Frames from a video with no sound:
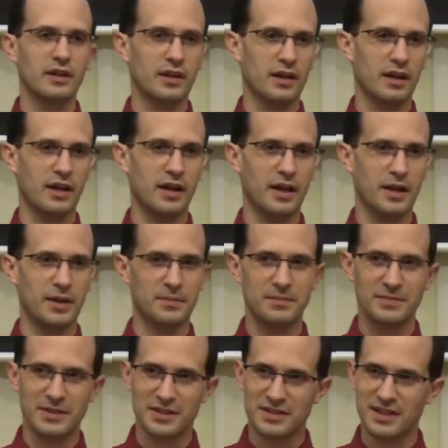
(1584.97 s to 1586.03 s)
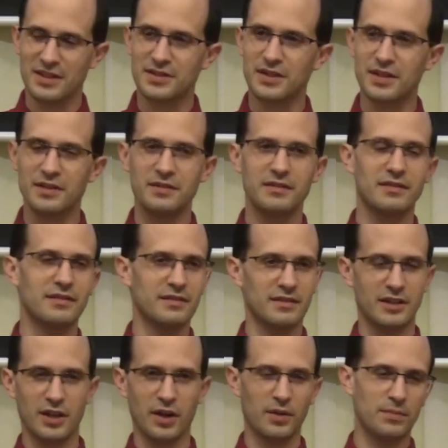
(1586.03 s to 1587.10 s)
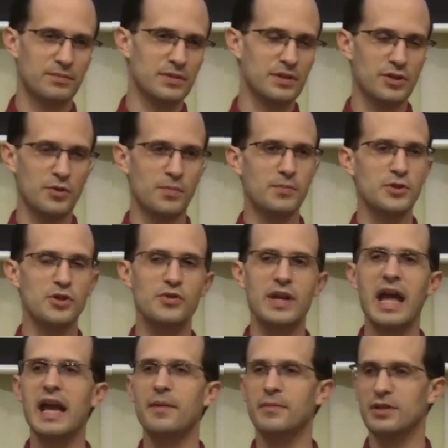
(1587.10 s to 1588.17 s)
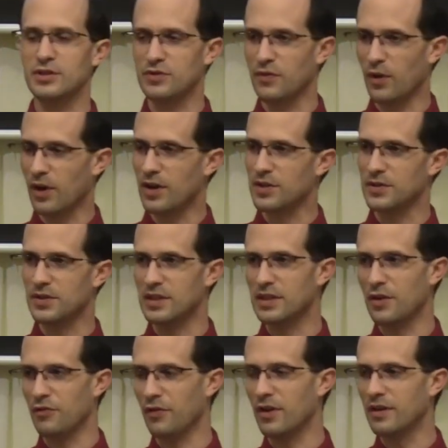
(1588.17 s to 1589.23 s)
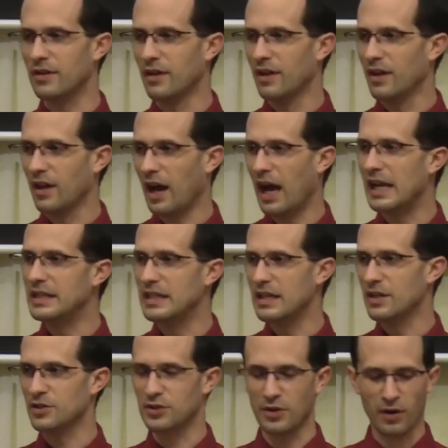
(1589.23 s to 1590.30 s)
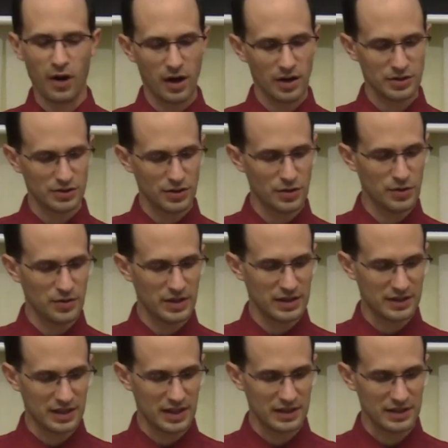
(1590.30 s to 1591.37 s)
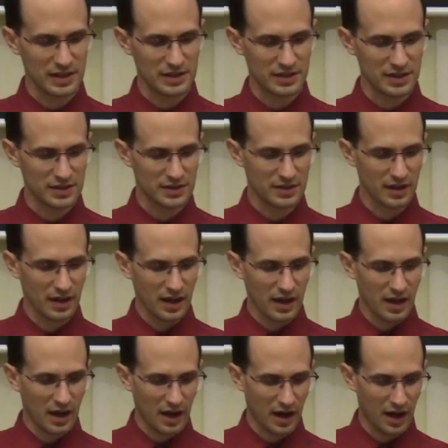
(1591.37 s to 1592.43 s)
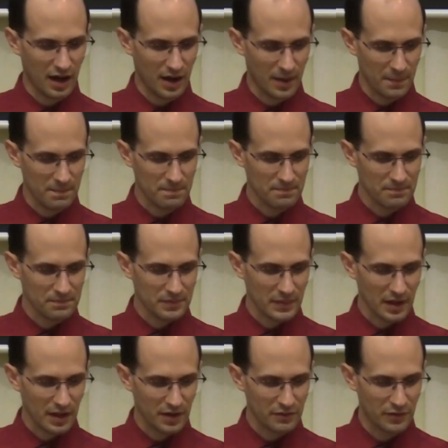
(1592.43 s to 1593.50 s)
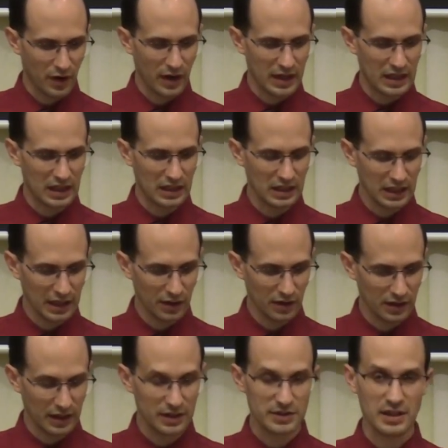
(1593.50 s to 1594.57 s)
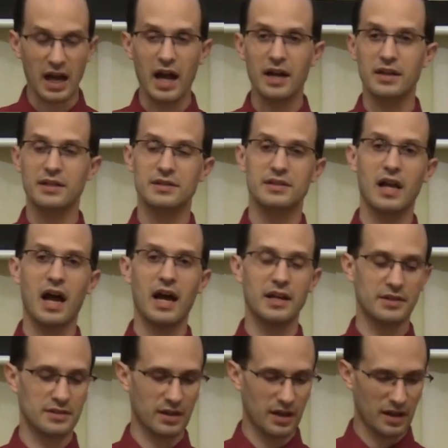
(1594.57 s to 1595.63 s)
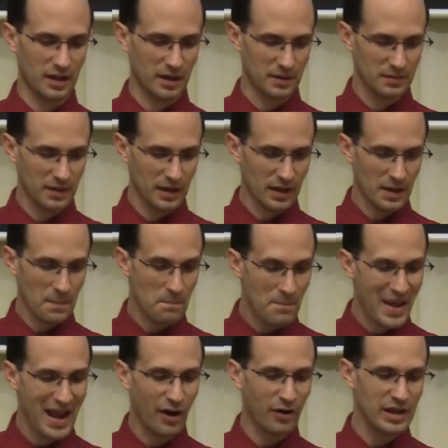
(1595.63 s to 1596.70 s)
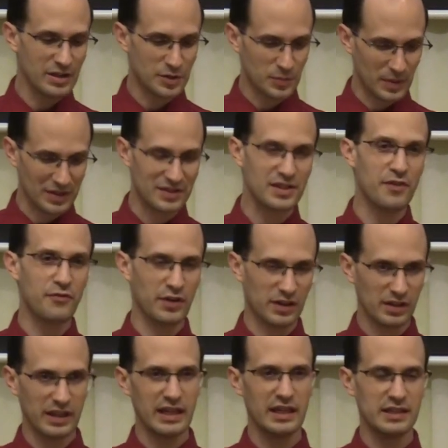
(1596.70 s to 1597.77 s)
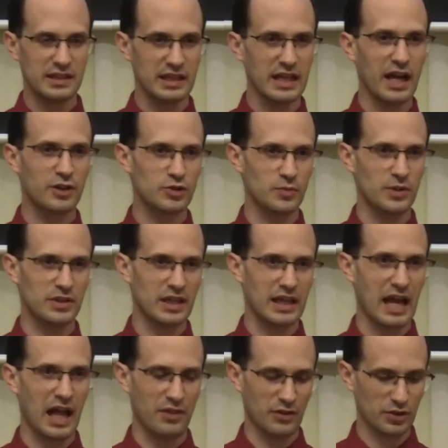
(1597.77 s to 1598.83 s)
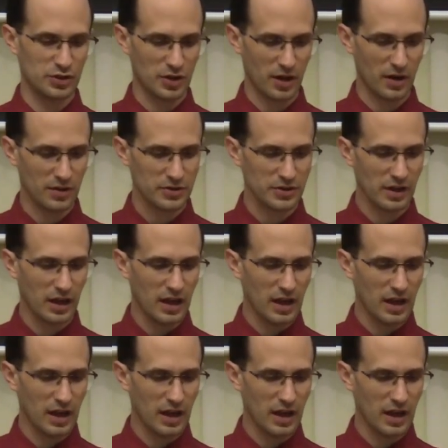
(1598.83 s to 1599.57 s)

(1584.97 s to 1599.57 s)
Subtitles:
This isn't, you name it as far as the different ideas there are as to who this is. This is very clearly, it's not Mary specifically in connection with the Catholic Church,